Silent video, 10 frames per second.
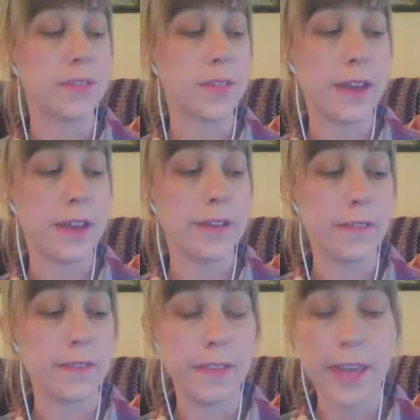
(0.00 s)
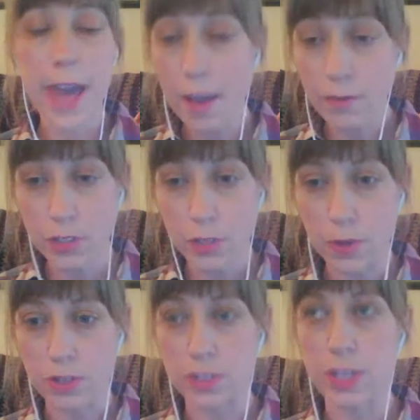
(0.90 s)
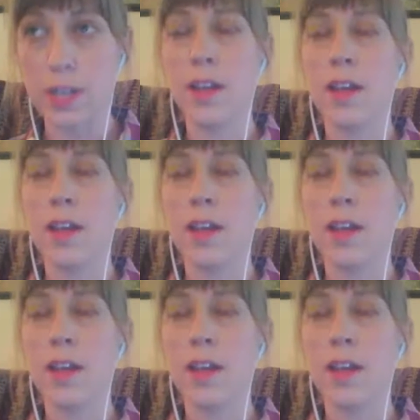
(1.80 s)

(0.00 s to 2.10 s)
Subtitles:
than the average person.